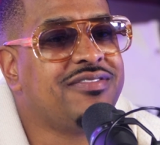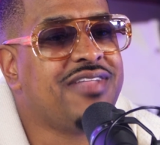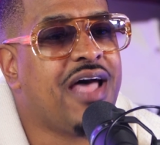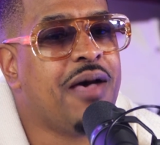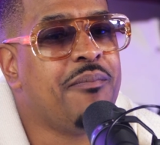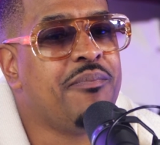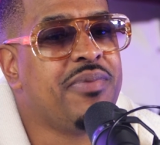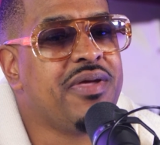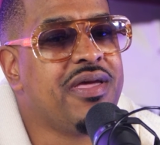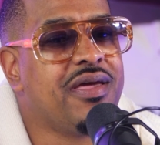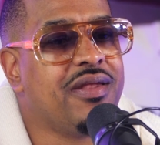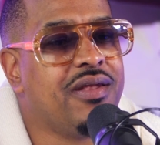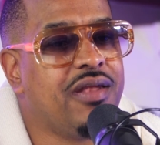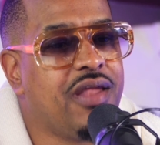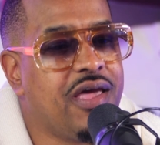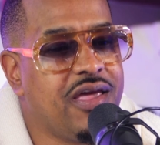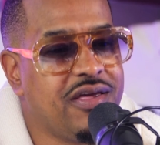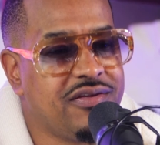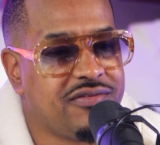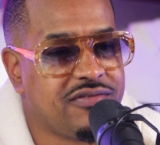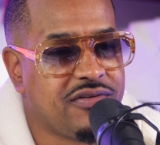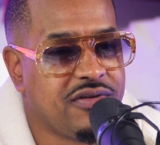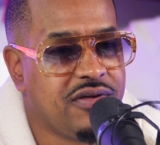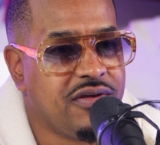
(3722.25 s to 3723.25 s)
stop being
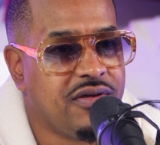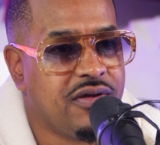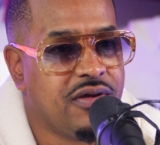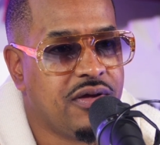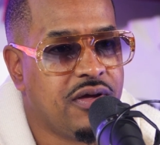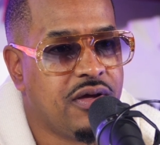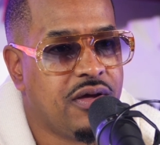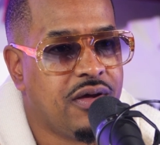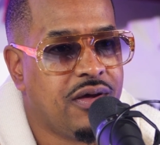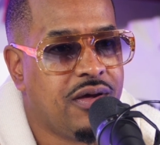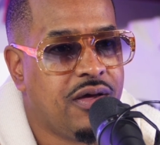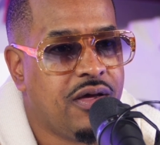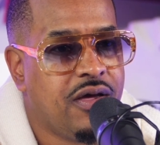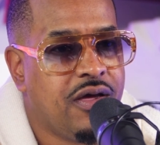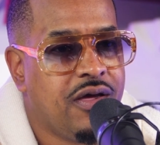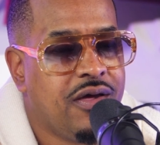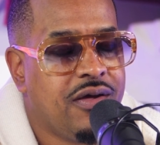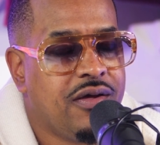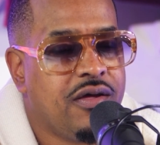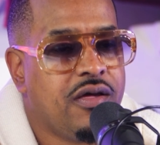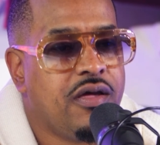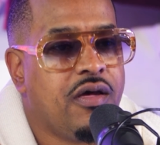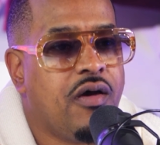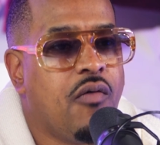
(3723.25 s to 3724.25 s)
lazy.
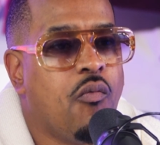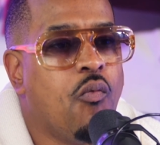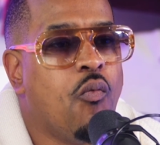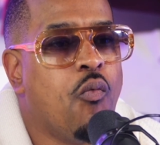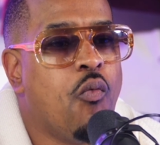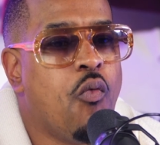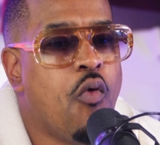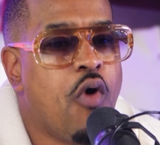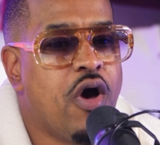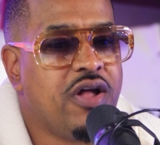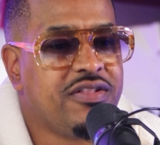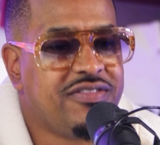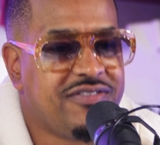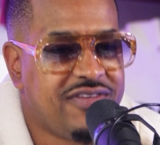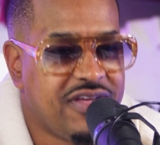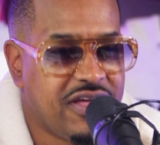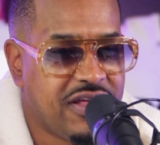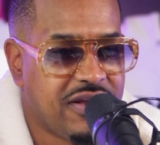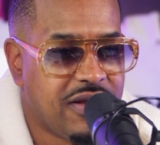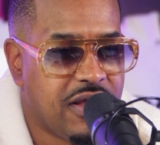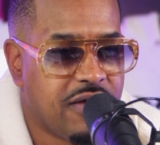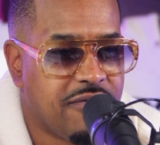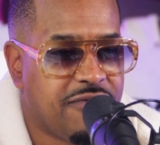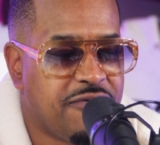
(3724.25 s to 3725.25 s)
Want
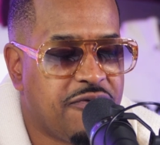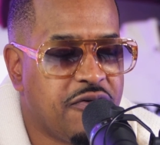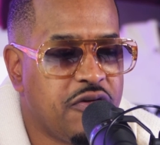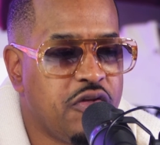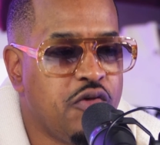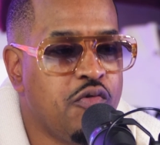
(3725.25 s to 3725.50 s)
it for